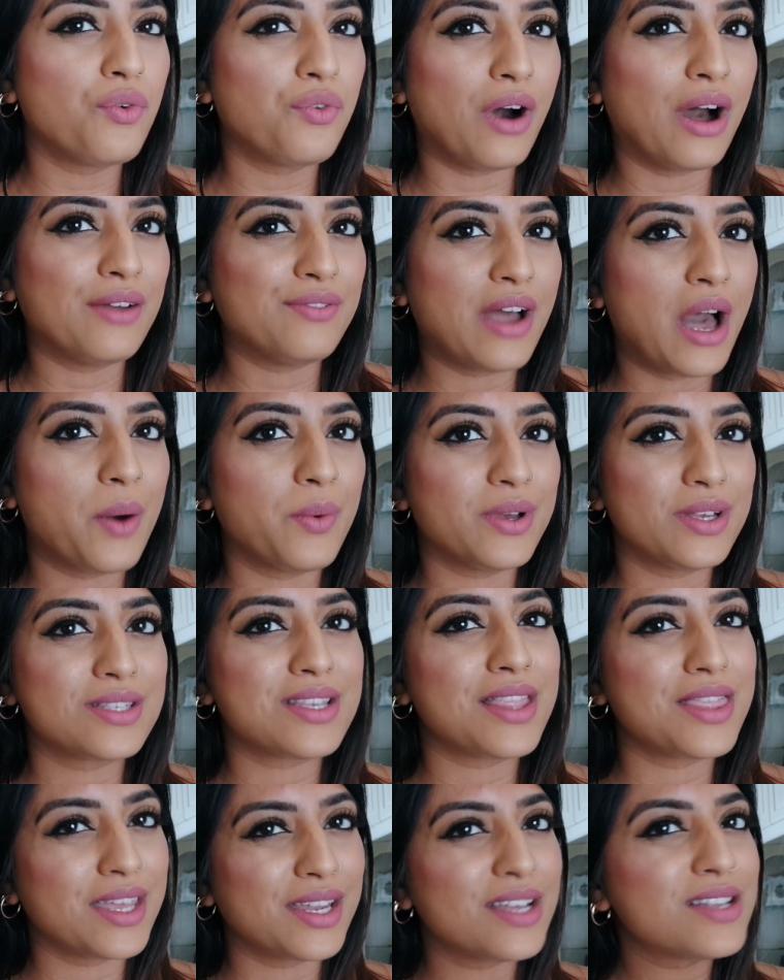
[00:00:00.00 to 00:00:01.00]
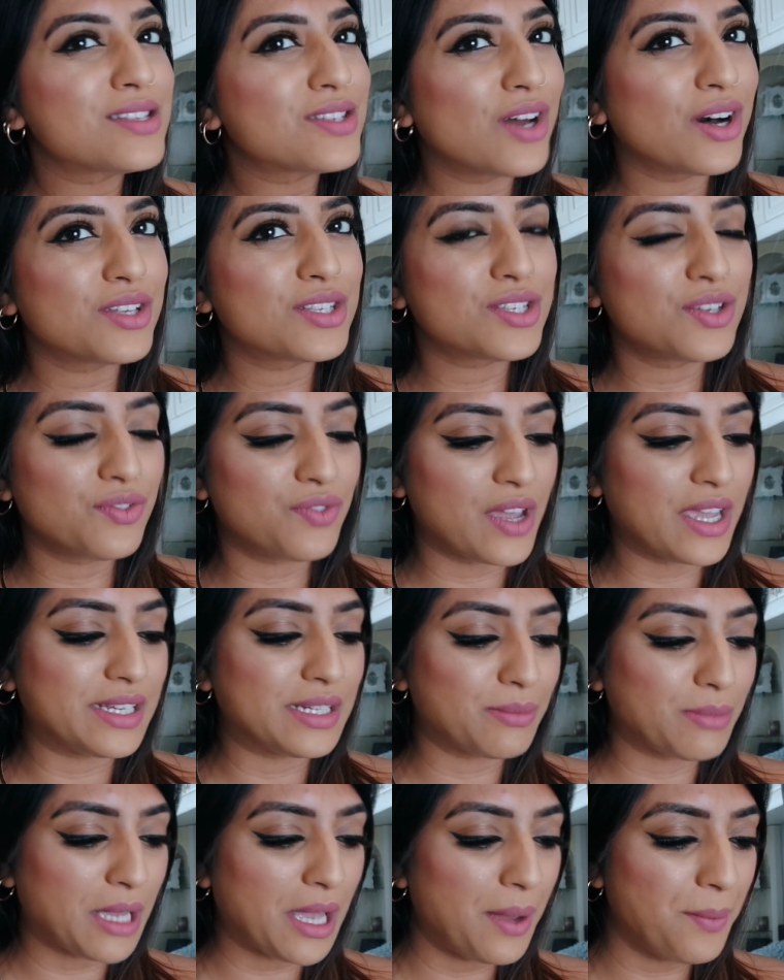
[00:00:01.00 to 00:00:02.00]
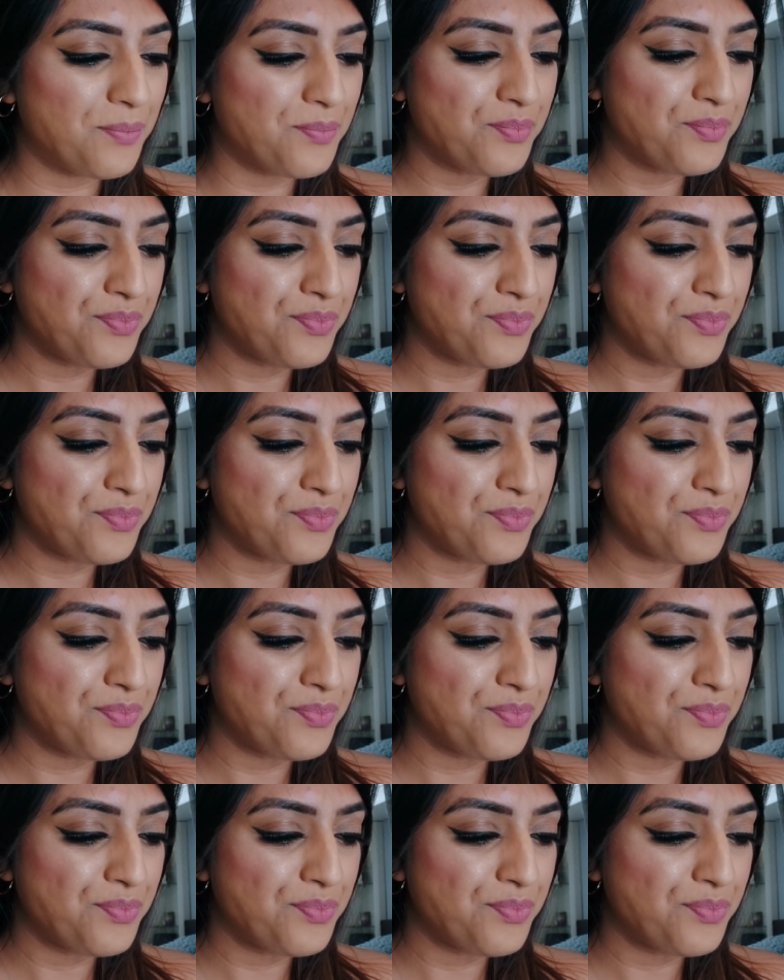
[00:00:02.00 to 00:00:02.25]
5 hours and then it starts to fade a bit.